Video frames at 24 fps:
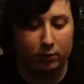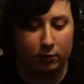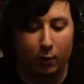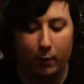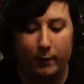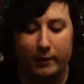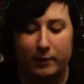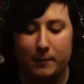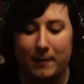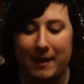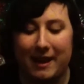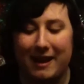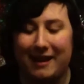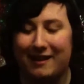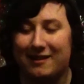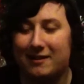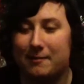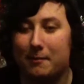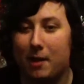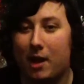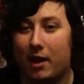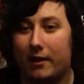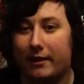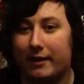Oh, I went a bit
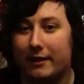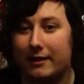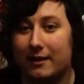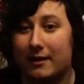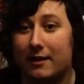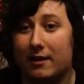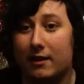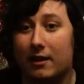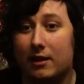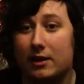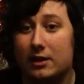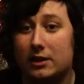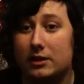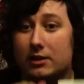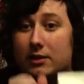ASMR then, didn't I?